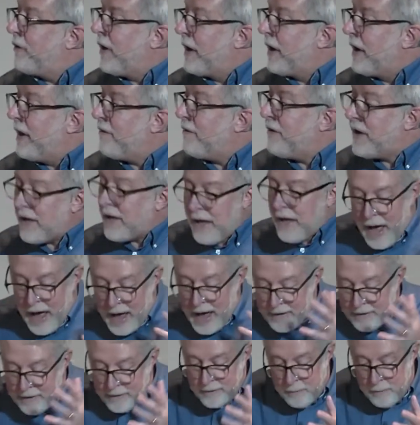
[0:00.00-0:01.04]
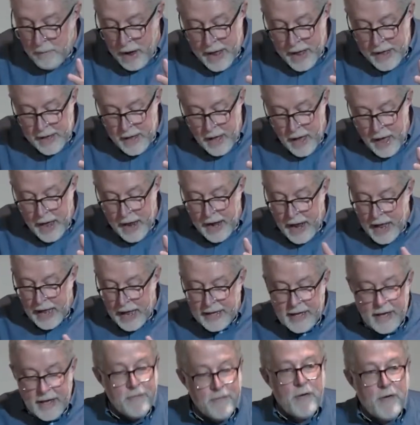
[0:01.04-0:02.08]
the living God as my God, I
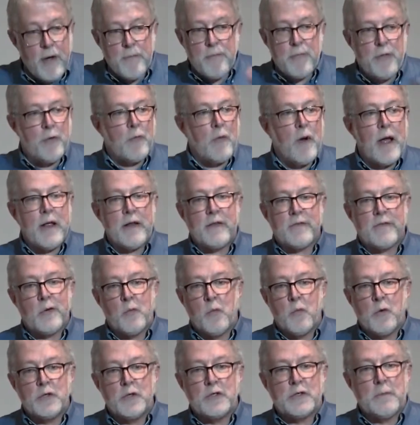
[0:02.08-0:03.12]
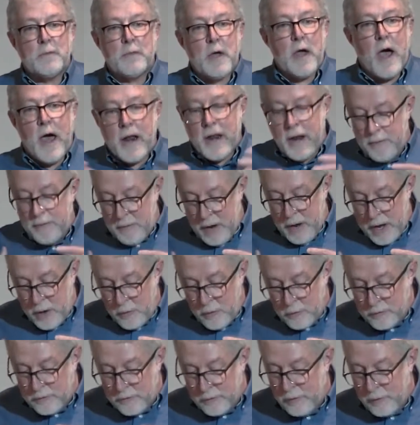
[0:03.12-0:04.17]
give up the right to worship God on my
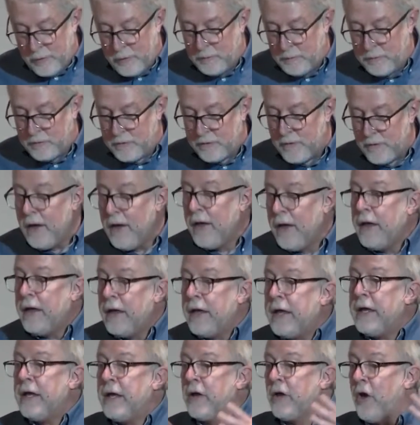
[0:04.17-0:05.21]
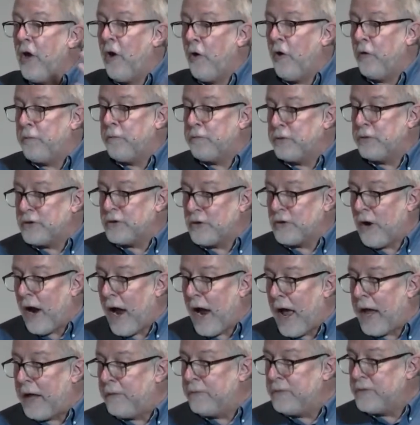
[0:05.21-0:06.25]
own terms. He alone
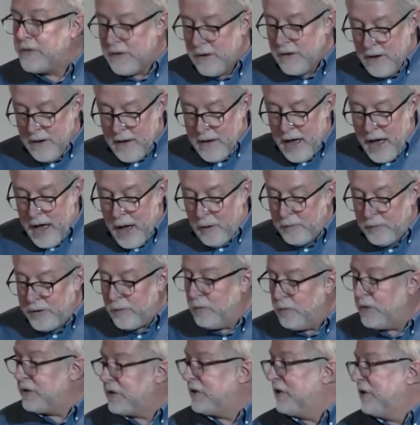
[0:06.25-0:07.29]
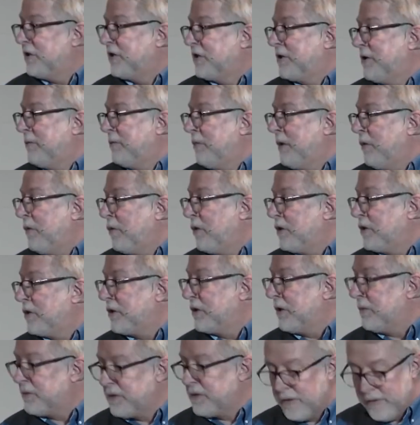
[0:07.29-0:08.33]
prescribes how he wishes to be
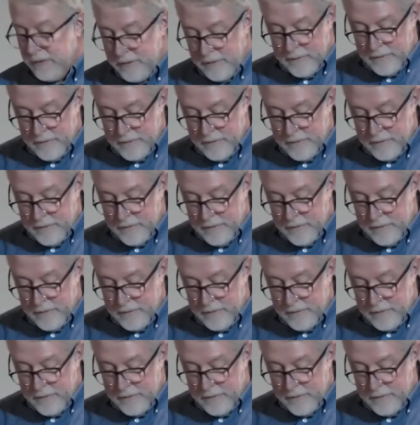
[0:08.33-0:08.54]
worshiped.